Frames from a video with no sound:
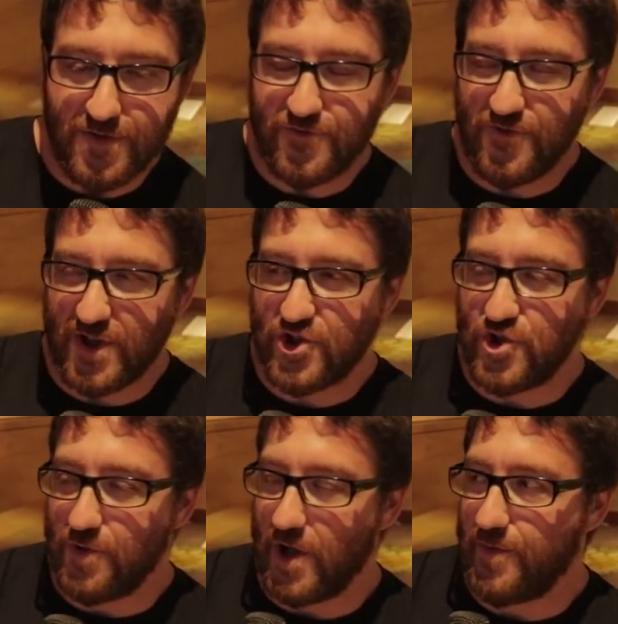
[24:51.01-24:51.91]
The drug
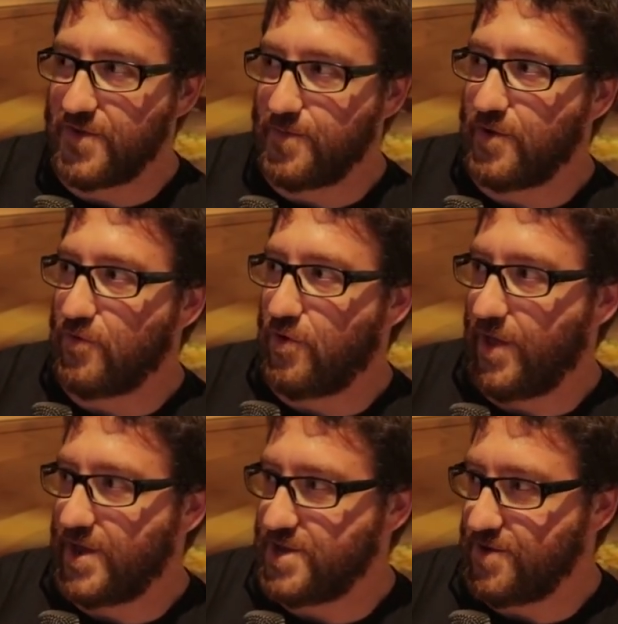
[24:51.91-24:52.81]
issue probably plays a big role
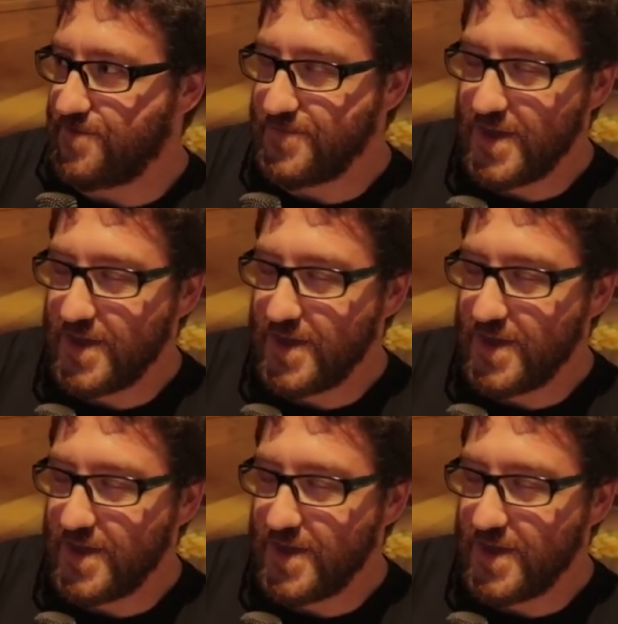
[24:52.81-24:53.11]
in that too.